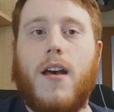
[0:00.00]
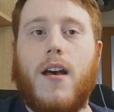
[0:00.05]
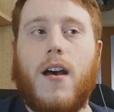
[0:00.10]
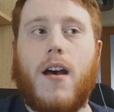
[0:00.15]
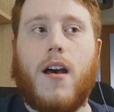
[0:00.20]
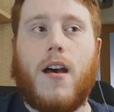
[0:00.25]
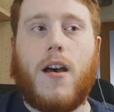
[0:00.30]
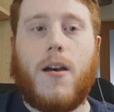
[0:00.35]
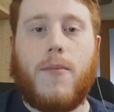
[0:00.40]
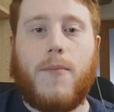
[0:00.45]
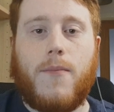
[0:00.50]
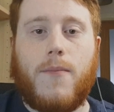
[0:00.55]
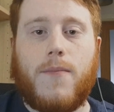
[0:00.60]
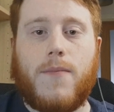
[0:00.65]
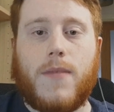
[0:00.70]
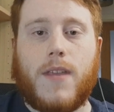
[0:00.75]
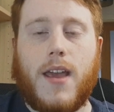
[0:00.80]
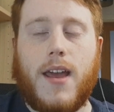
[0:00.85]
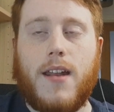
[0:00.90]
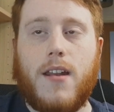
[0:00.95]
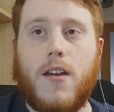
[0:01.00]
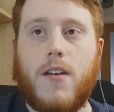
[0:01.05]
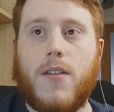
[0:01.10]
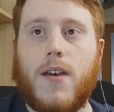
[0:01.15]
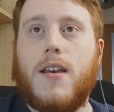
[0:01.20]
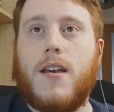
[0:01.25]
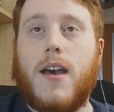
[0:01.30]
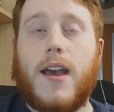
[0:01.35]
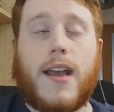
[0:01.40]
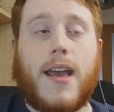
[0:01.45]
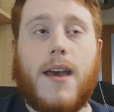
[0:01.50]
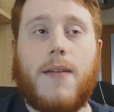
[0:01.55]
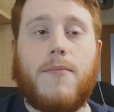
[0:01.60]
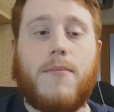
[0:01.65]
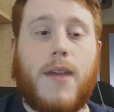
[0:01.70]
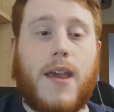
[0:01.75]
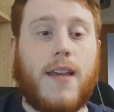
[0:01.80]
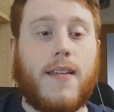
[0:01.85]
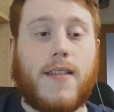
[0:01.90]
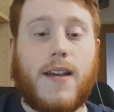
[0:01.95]

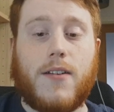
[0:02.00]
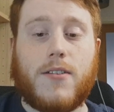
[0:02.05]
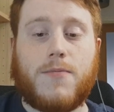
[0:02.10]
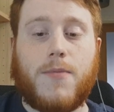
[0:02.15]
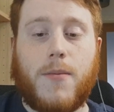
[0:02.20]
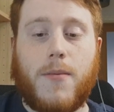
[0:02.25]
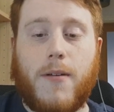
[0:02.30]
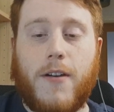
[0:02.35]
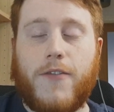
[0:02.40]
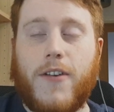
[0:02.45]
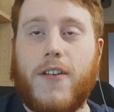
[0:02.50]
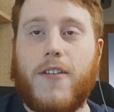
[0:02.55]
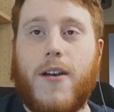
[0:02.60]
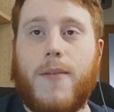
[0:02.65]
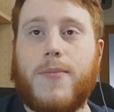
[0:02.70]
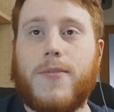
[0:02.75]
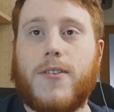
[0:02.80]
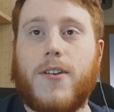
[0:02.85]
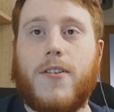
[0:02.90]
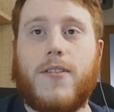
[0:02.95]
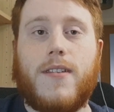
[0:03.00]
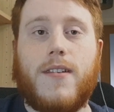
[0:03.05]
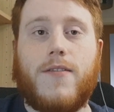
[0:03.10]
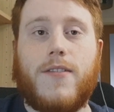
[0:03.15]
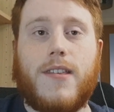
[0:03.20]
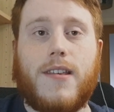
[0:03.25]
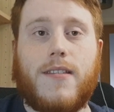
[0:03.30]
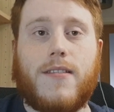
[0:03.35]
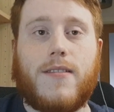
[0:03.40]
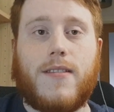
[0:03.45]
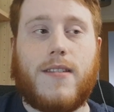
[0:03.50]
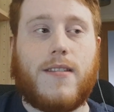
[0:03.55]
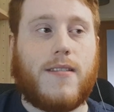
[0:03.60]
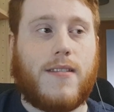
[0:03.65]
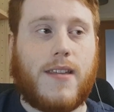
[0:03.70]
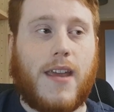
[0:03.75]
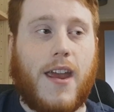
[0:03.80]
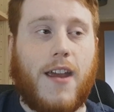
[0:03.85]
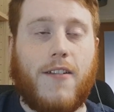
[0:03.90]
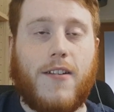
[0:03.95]
That was probably my favorite episode of this
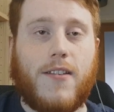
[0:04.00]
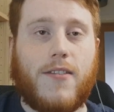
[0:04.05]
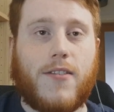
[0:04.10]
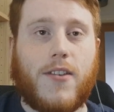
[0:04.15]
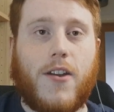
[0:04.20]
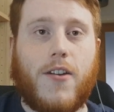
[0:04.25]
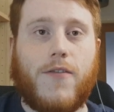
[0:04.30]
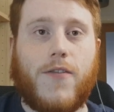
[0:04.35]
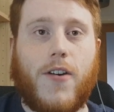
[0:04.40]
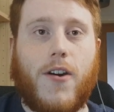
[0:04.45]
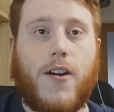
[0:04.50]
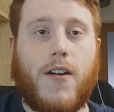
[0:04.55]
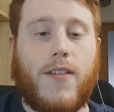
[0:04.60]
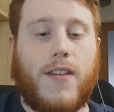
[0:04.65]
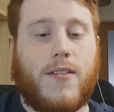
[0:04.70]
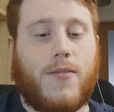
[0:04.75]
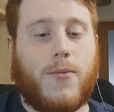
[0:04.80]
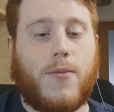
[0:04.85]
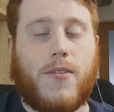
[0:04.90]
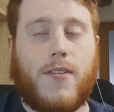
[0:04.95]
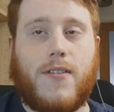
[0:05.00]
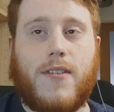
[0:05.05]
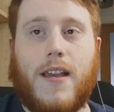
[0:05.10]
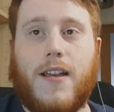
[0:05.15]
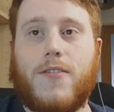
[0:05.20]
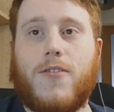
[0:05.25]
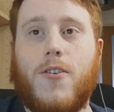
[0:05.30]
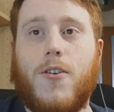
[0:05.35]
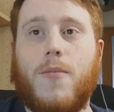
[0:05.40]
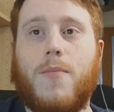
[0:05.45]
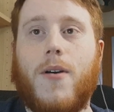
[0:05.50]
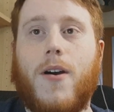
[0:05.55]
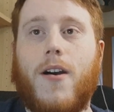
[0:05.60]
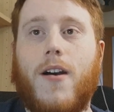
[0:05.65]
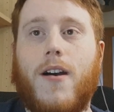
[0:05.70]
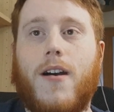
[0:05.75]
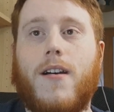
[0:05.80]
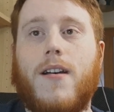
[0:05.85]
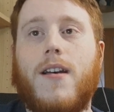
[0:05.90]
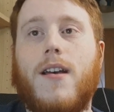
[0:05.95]
series so far. This was a sick
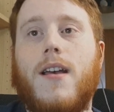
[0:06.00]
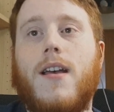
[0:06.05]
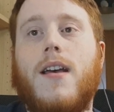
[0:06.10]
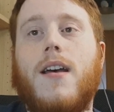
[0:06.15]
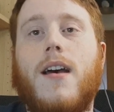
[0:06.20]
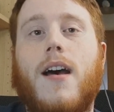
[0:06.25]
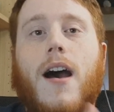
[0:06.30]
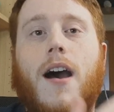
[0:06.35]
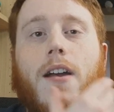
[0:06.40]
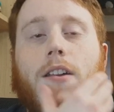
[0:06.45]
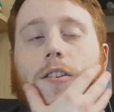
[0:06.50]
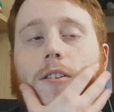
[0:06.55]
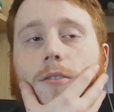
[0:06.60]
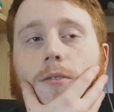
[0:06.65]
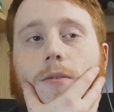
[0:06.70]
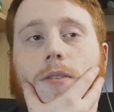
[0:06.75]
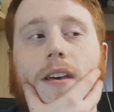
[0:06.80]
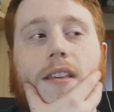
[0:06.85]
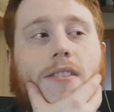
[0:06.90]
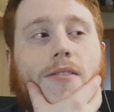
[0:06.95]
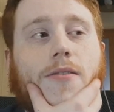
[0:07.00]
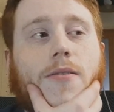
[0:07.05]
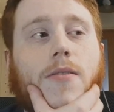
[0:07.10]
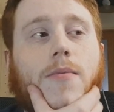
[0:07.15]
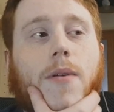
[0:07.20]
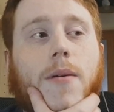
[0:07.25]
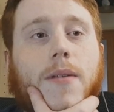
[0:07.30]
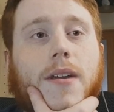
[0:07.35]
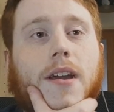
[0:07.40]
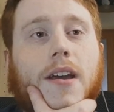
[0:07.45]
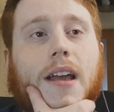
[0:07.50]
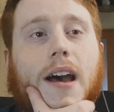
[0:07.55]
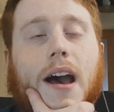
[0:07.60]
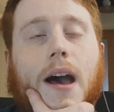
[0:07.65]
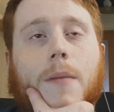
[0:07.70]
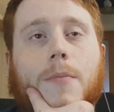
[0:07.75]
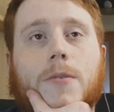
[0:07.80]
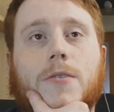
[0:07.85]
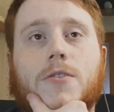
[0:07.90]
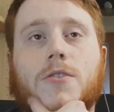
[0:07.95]
two-parter. I knew that something was probably going to
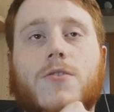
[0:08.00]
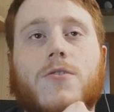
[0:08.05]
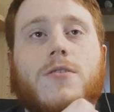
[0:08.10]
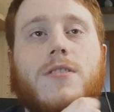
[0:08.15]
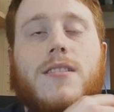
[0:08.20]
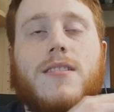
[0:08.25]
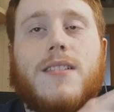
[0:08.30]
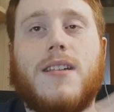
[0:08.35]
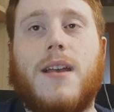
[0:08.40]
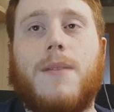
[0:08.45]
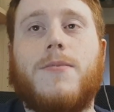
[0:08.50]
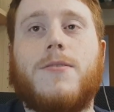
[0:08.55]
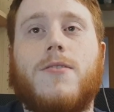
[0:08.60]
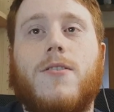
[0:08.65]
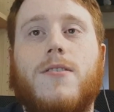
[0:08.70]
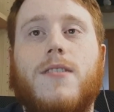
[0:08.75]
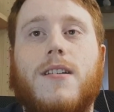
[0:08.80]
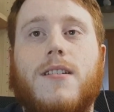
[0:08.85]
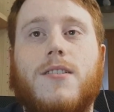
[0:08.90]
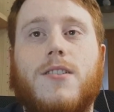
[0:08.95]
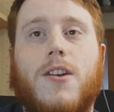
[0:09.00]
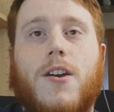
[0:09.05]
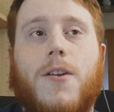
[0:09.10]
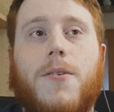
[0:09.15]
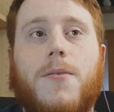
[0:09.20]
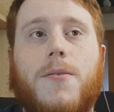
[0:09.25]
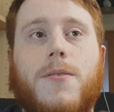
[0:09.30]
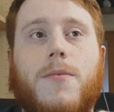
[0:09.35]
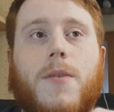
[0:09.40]
happen just because it's an episodic show.